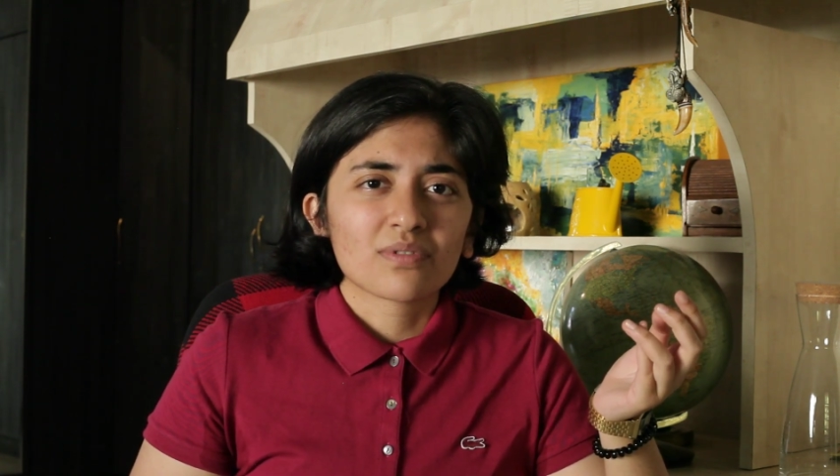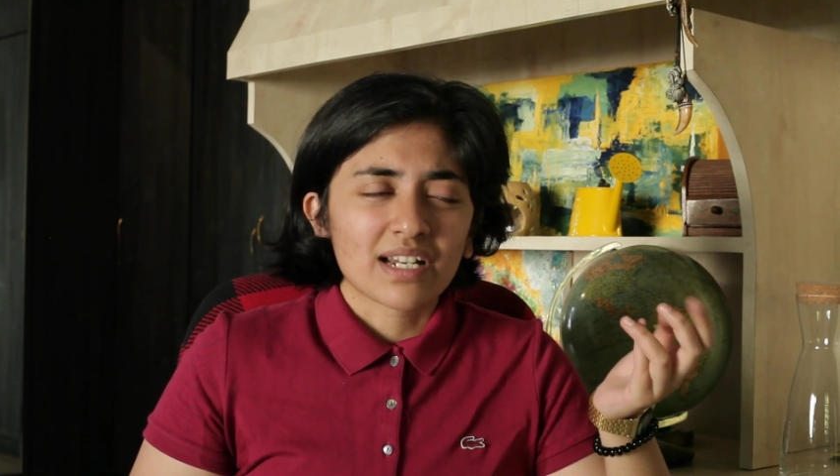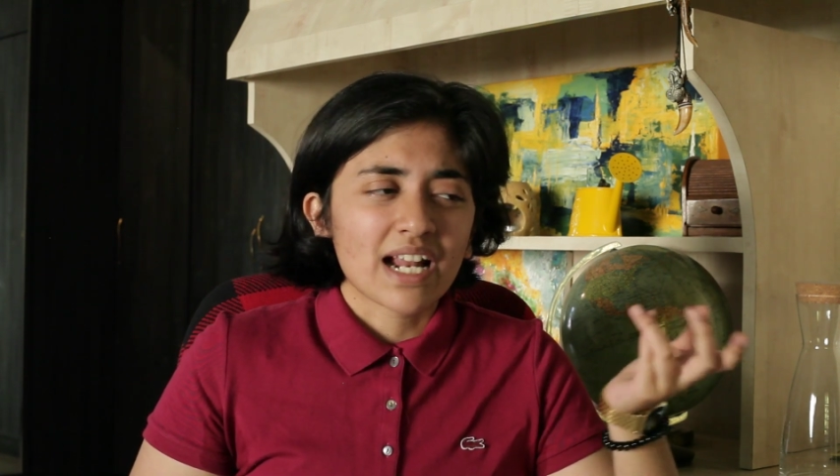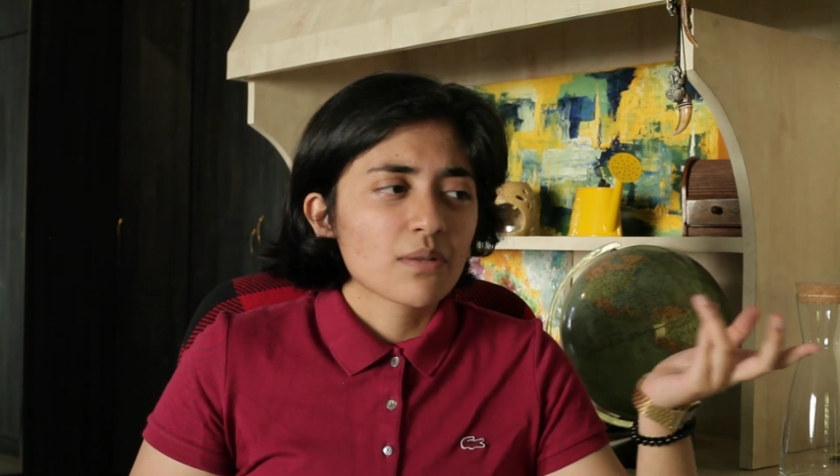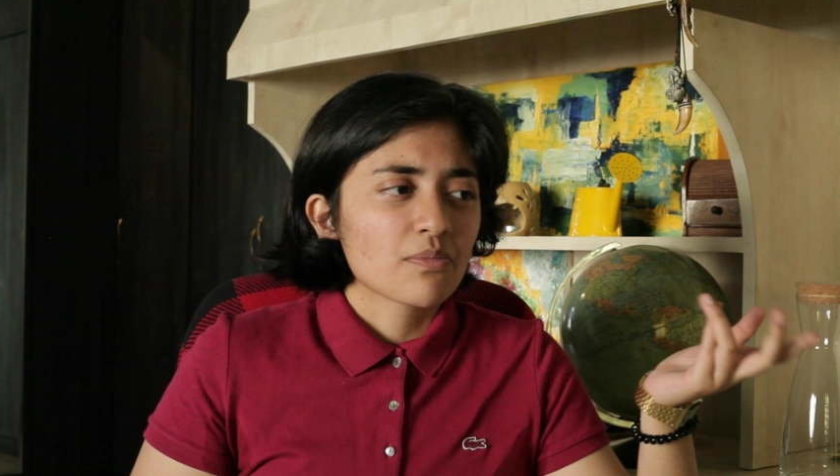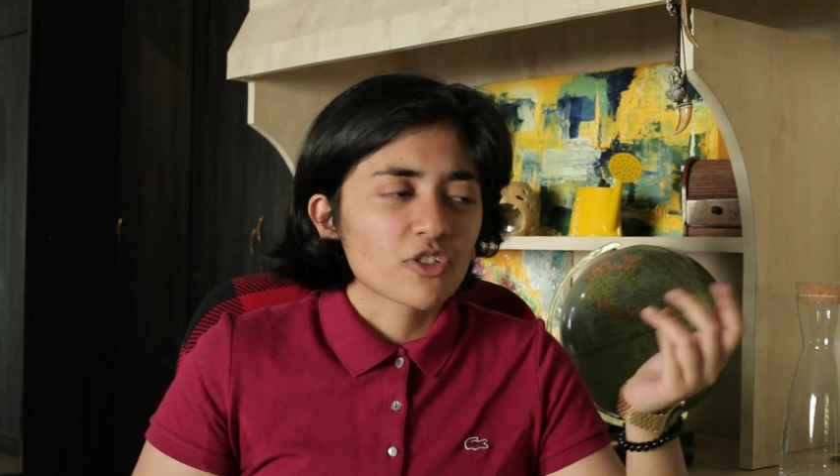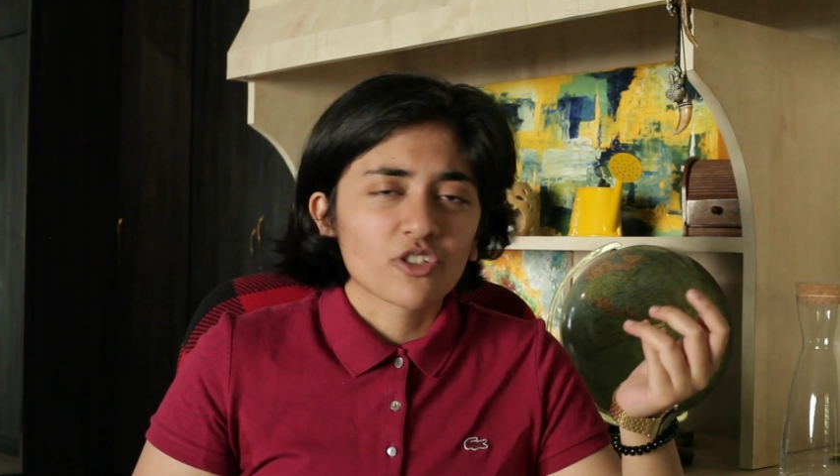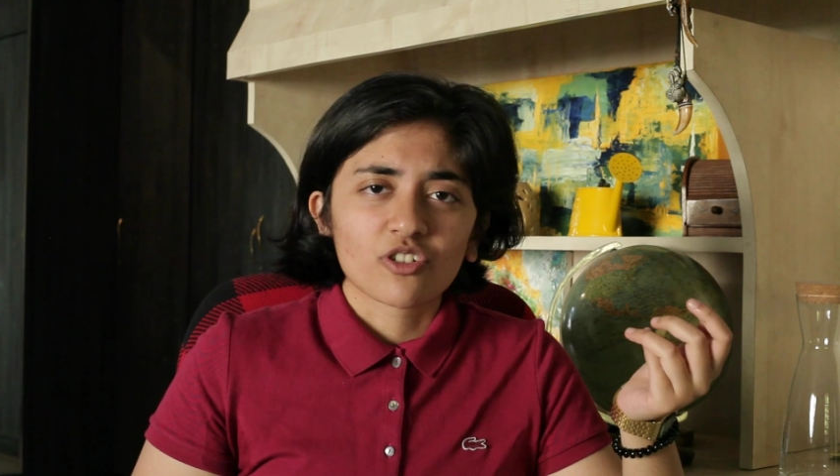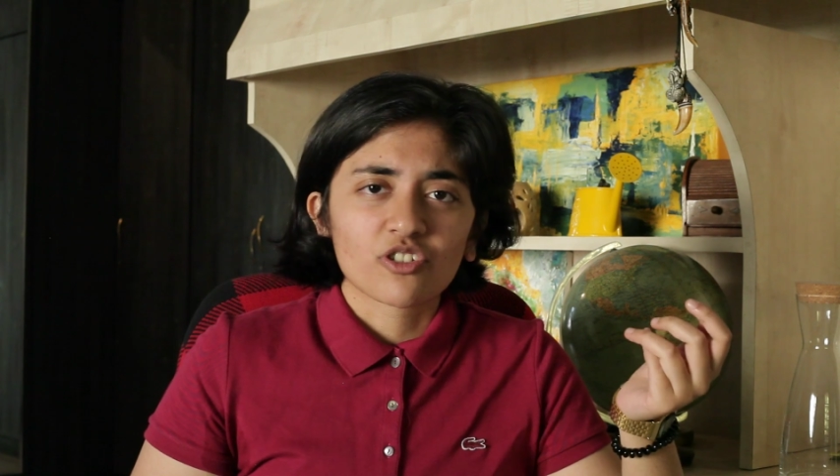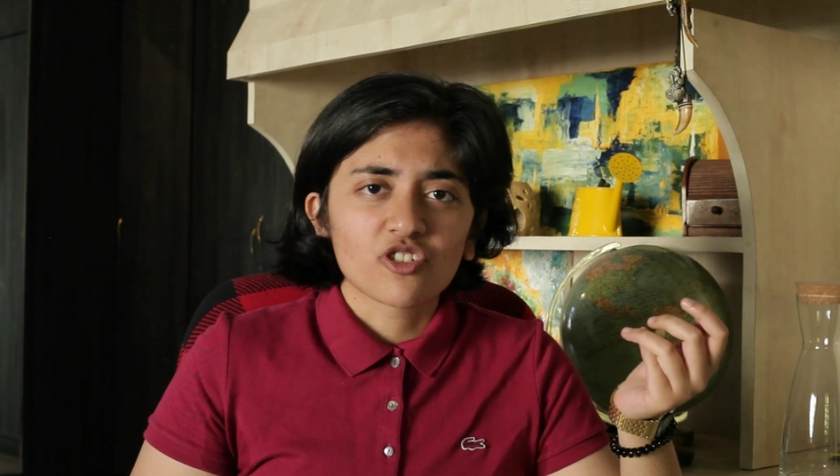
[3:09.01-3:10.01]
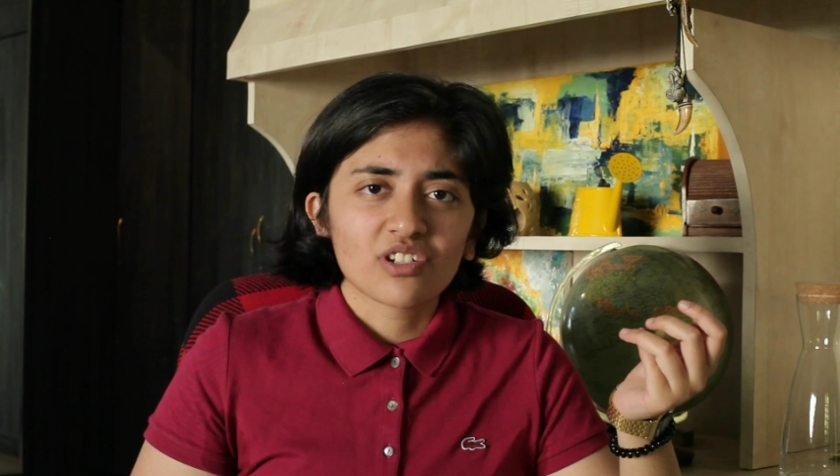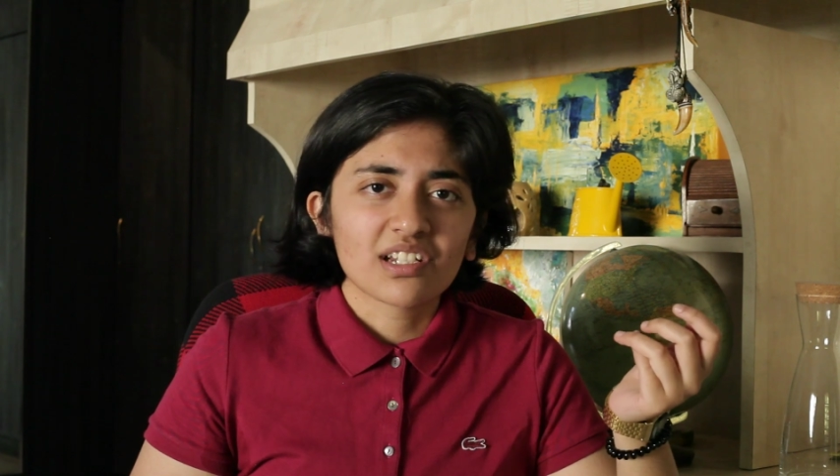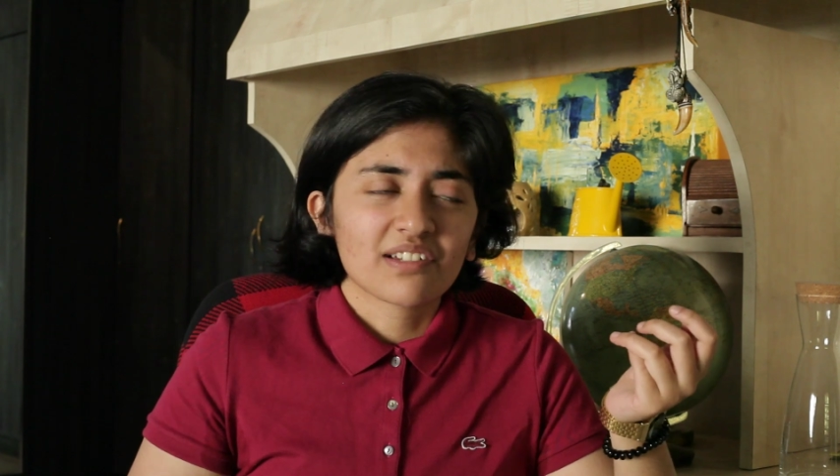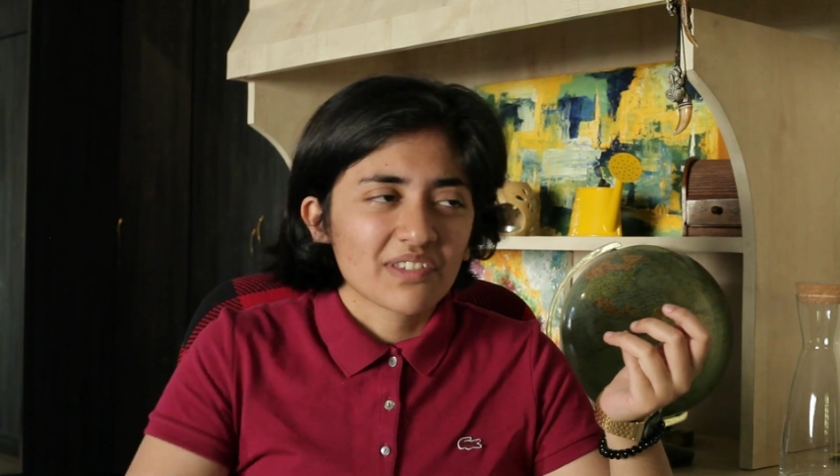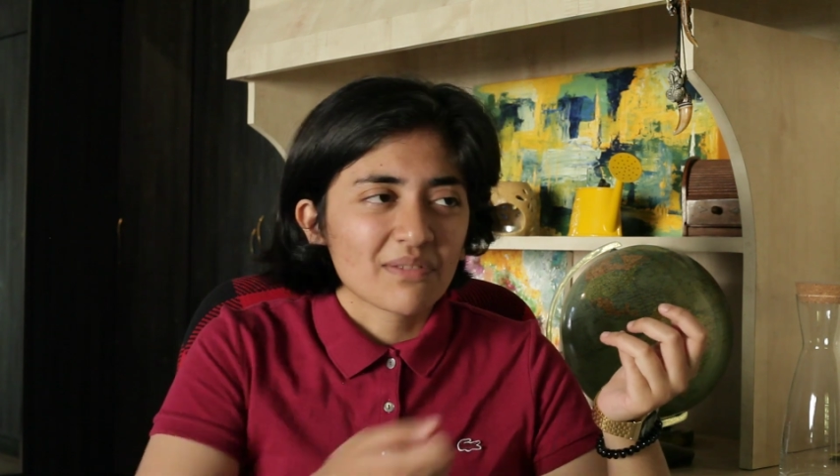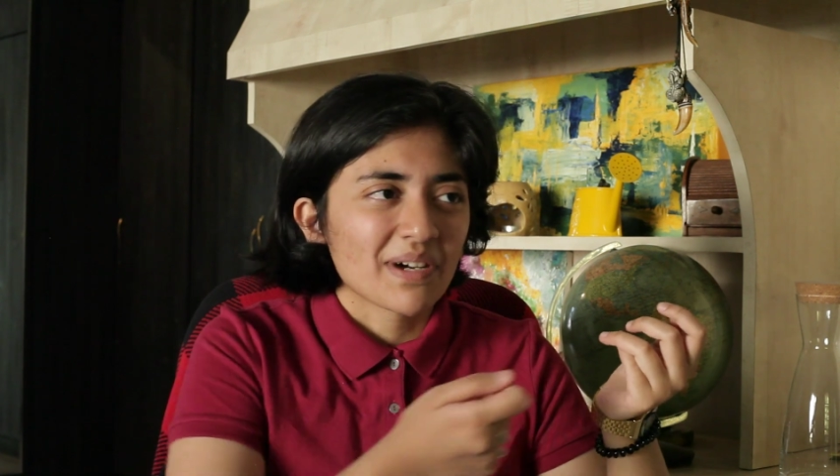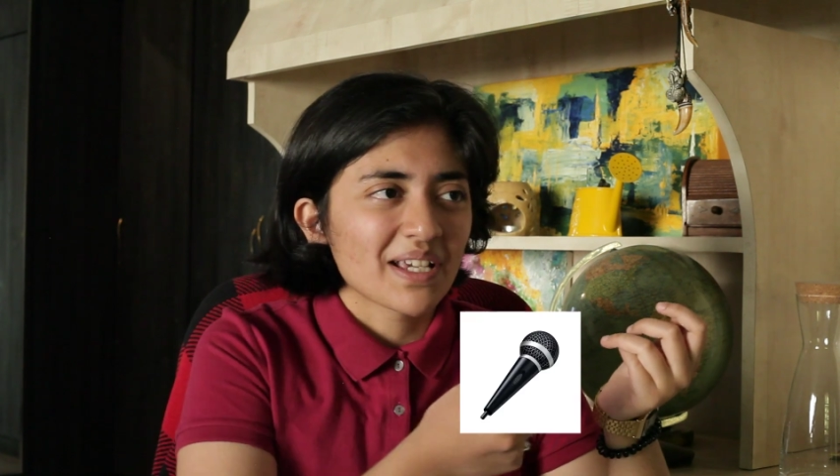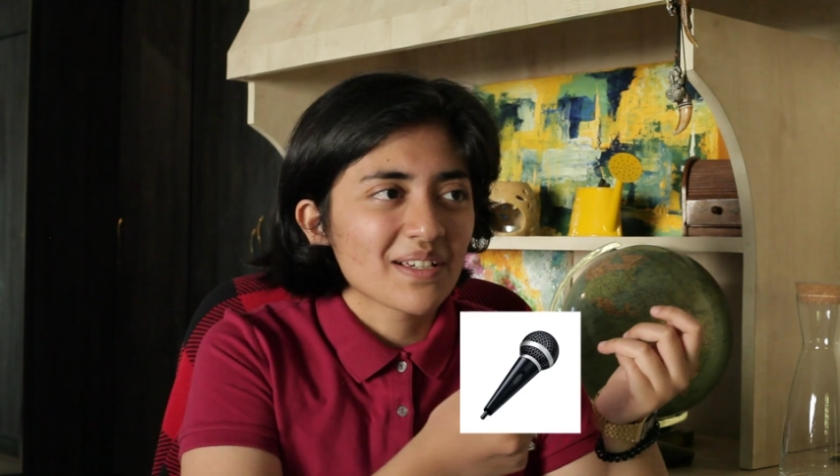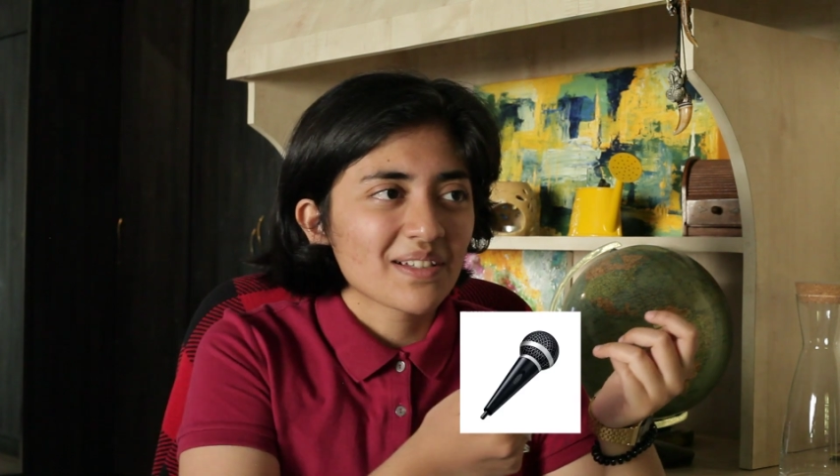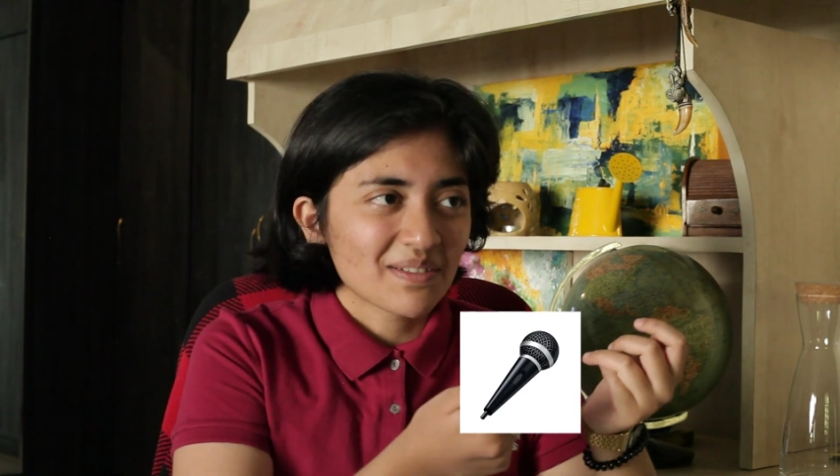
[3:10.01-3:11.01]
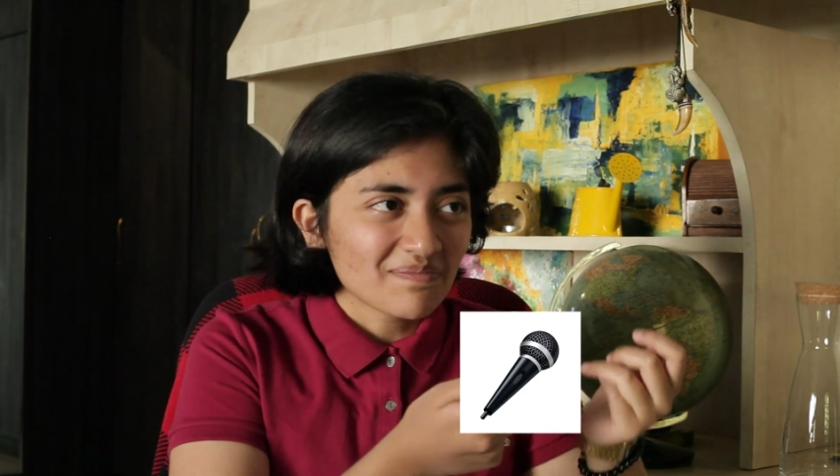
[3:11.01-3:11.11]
a random person on the street with a mic, like,